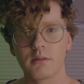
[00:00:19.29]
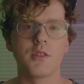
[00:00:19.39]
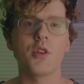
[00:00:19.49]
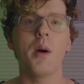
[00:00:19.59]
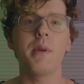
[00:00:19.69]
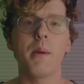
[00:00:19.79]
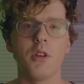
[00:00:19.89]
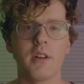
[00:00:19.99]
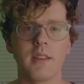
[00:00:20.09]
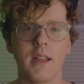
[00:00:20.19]
So I'll be
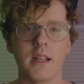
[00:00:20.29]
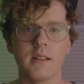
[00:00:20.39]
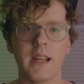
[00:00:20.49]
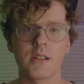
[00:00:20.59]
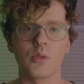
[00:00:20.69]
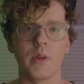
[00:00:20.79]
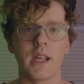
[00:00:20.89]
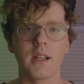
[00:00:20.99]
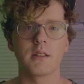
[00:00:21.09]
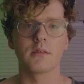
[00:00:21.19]
uploading that next
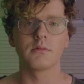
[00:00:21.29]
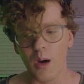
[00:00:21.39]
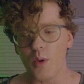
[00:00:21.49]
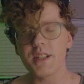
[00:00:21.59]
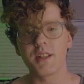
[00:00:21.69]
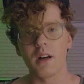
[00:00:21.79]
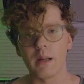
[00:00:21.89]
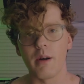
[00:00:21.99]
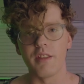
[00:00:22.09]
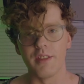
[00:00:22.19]
weekend. I want to talk
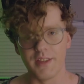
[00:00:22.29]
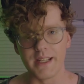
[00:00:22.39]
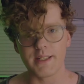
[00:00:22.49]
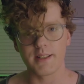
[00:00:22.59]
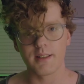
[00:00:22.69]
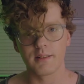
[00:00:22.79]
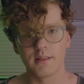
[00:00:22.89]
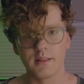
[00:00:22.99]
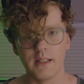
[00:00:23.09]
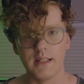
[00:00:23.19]
about this
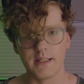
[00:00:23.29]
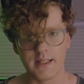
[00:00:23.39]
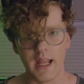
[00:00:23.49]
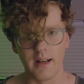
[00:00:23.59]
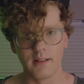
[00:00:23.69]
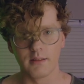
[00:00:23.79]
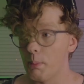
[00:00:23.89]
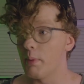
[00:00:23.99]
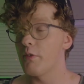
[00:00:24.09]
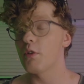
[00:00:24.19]
instead,
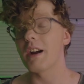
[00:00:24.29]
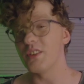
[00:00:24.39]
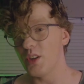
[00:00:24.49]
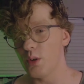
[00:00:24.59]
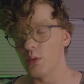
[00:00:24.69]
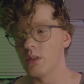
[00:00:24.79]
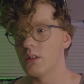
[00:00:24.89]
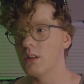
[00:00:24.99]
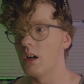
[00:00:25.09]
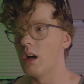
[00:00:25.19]
but before I do,
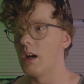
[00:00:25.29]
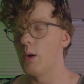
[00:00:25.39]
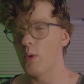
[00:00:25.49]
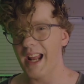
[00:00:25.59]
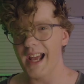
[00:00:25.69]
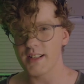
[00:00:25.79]
I want to